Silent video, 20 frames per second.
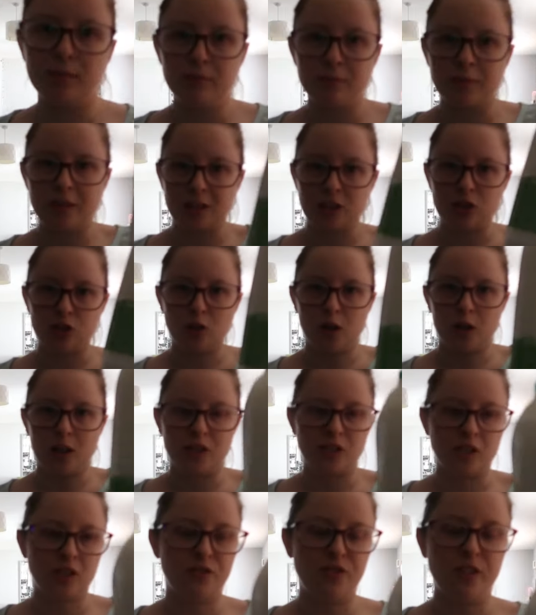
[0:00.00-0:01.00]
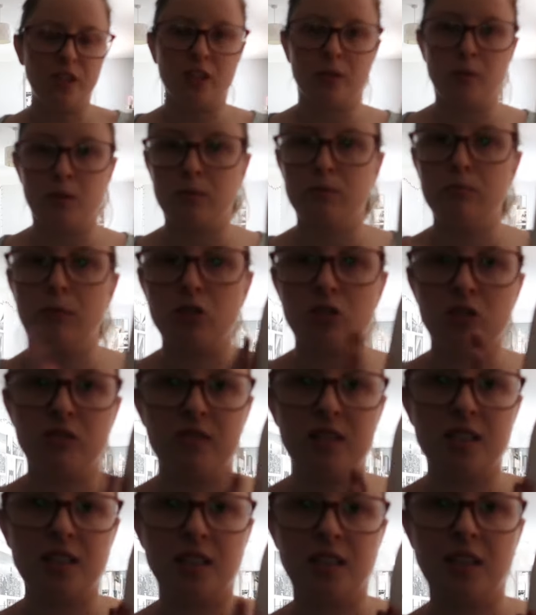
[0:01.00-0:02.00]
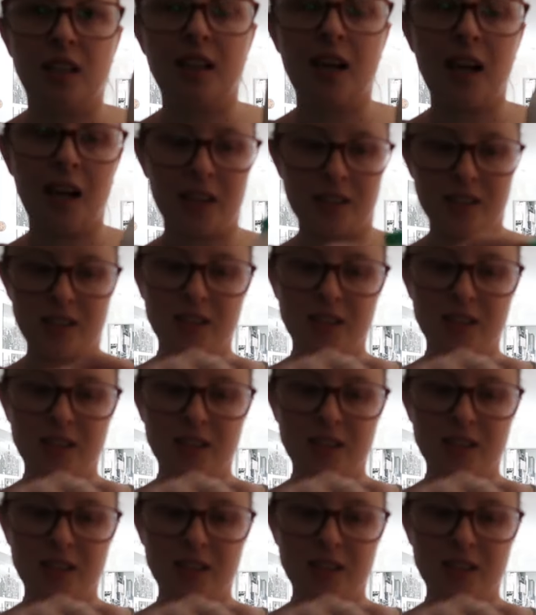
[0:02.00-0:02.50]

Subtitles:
me trying to finish as much of this as I can